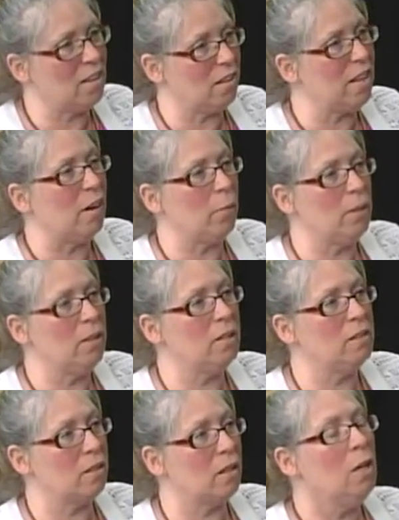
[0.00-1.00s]
that we need
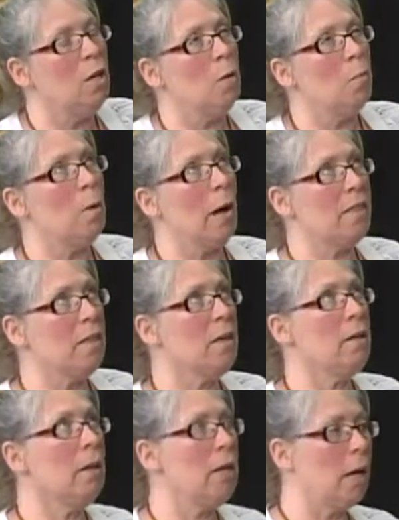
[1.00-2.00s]
to. I
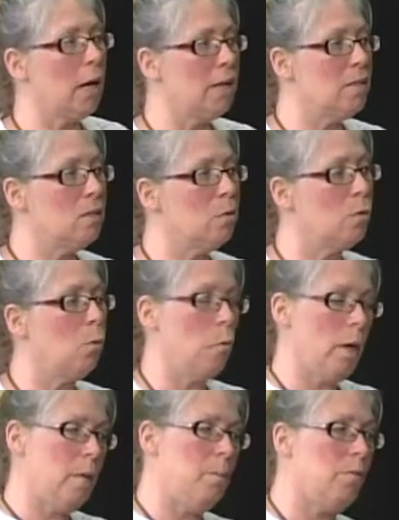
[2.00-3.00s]
think in high school,
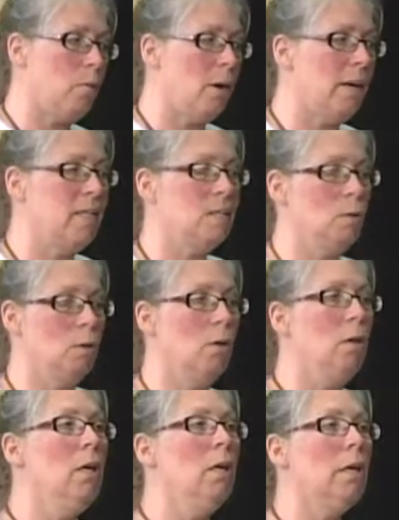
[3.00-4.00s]
way before high school,
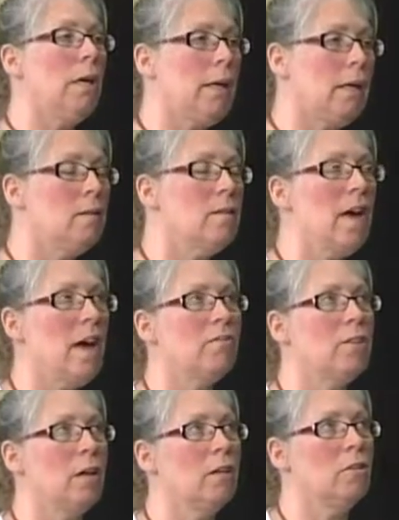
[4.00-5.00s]
kids have
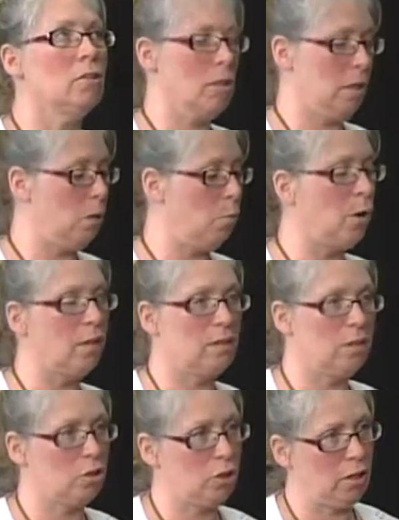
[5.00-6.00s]
to understand what
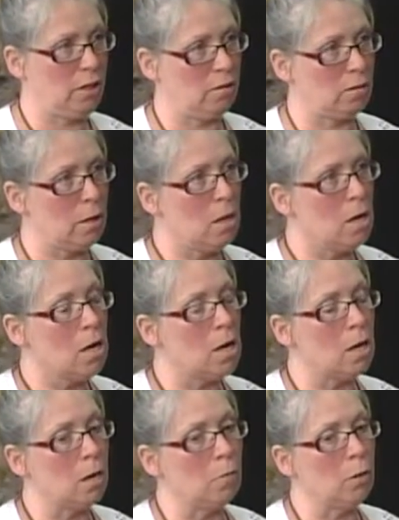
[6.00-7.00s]
addiction is.
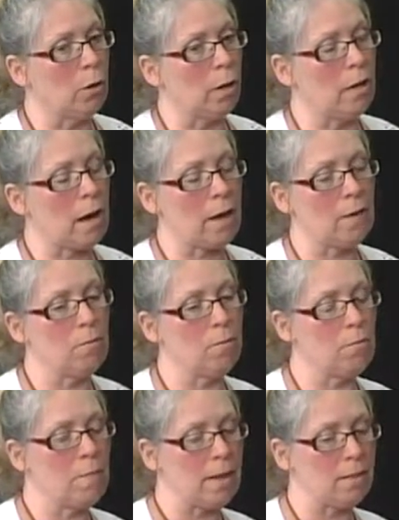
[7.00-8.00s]
I
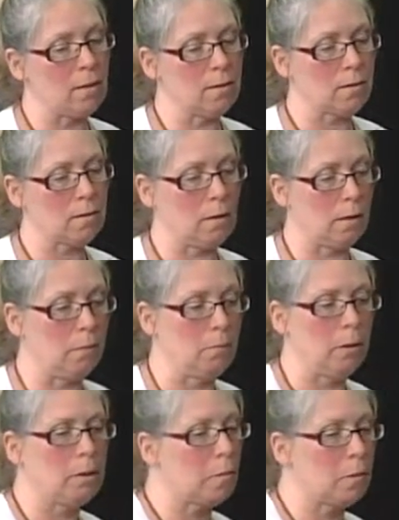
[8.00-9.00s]
met
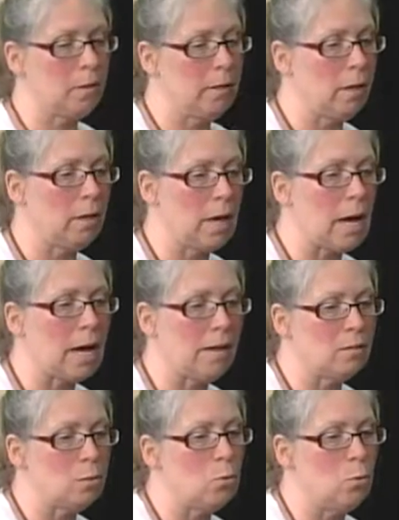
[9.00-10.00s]
a couple of young
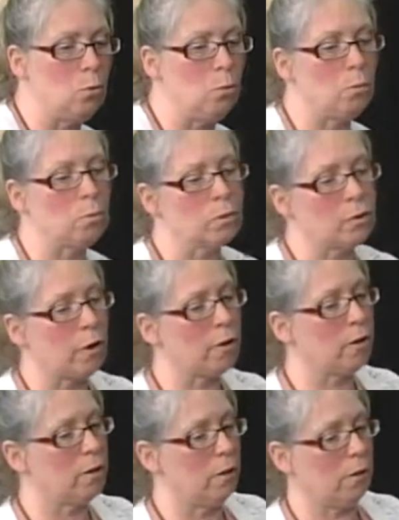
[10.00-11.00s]
guys who
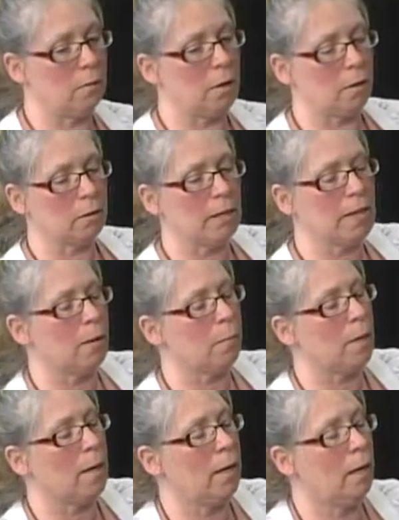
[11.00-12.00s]
started a
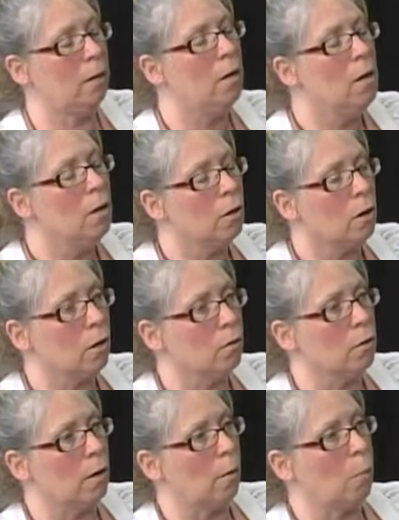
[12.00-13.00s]
campaign called
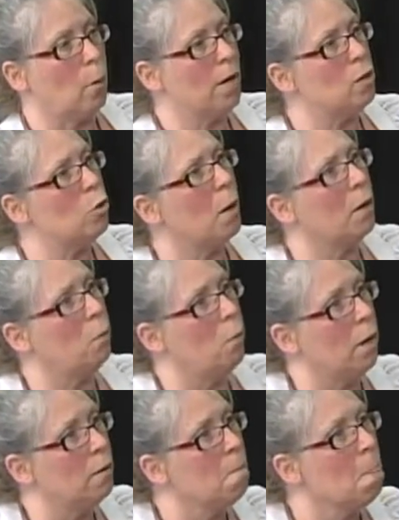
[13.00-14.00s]
Wait
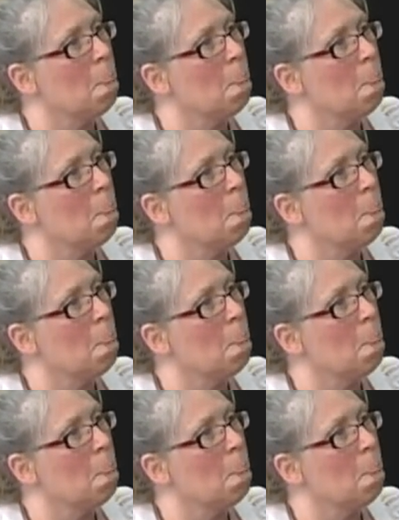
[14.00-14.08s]
21.